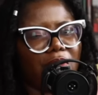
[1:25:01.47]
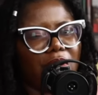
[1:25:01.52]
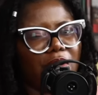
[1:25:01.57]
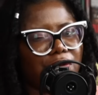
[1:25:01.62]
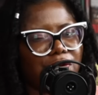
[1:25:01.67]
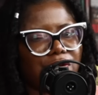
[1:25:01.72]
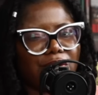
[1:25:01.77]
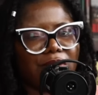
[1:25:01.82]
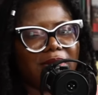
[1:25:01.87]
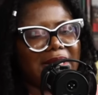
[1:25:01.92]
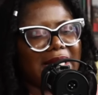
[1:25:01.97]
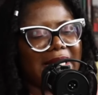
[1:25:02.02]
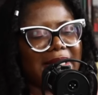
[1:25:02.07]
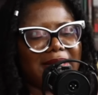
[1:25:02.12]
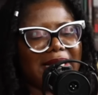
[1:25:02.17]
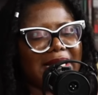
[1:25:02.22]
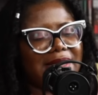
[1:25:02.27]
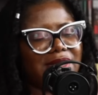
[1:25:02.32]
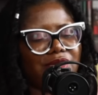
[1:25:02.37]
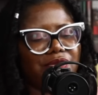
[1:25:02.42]
Also like
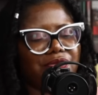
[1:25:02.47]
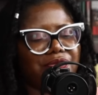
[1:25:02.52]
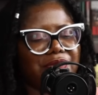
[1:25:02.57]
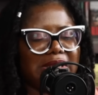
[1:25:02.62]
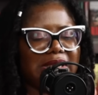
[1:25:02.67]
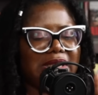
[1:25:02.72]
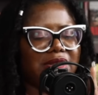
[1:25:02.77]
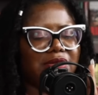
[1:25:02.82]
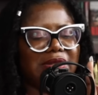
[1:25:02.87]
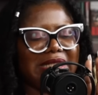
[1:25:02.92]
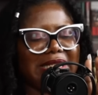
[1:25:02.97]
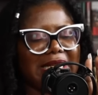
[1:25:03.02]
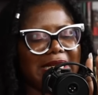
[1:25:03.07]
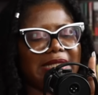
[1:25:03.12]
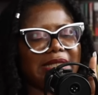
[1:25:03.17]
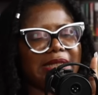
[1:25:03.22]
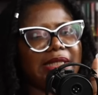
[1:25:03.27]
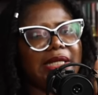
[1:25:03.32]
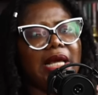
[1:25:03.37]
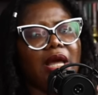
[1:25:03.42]
that's not really the
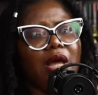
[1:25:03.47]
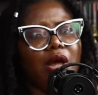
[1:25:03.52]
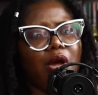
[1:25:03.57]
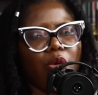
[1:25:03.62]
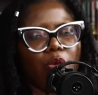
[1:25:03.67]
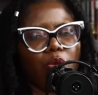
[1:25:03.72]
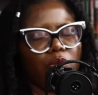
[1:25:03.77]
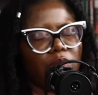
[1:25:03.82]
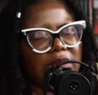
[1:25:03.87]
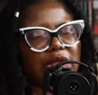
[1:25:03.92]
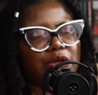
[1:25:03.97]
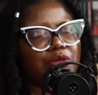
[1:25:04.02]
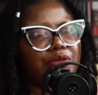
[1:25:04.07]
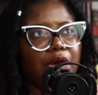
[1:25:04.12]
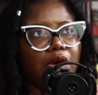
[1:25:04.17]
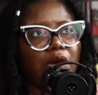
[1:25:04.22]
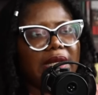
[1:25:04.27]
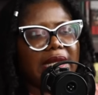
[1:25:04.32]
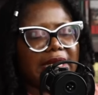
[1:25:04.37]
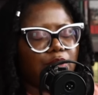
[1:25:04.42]
lady, the
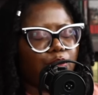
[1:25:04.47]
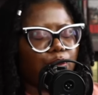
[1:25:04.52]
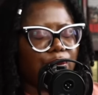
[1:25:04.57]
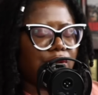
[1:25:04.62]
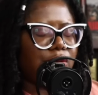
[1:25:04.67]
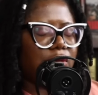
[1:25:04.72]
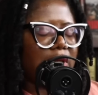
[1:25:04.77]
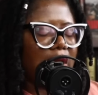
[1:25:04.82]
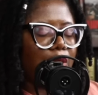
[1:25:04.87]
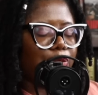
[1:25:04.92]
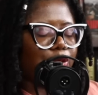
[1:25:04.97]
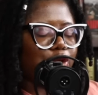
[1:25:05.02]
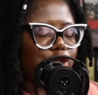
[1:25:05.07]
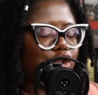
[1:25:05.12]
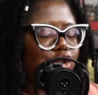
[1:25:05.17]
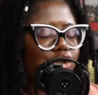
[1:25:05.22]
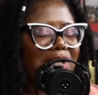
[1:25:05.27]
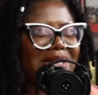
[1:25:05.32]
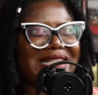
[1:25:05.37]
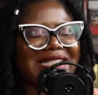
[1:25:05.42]
real Lady down. but
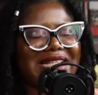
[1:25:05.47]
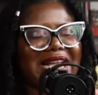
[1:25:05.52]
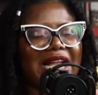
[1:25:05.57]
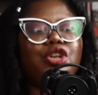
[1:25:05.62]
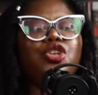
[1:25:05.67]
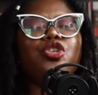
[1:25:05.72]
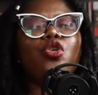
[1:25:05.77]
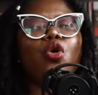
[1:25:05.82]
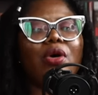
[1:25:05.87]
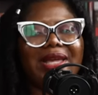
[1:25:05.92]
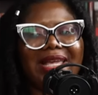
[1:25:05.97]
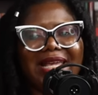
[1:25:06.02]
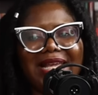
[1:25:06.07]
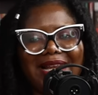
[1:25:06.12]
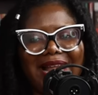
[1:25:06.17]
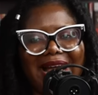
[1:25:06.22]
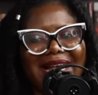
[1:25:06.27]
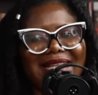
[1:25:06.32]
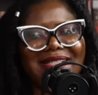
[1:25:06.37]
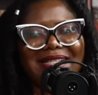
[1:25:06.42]
she's not as
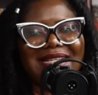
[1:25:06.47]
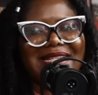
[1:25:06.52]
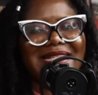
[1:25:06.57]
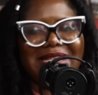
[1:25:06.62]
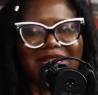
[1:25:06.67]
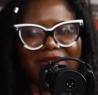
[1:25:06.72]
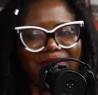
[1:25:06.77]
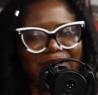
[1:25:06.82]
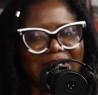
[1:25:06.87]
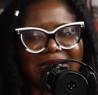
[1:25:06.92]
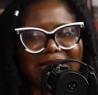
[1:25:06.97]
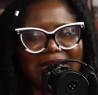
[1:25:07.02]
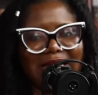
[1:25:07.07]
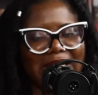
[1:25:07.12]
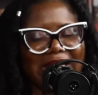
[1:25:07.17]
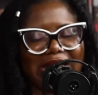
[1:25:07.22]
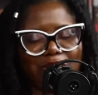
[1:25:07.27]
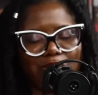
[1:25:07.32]
annoying as Lady Livingston and her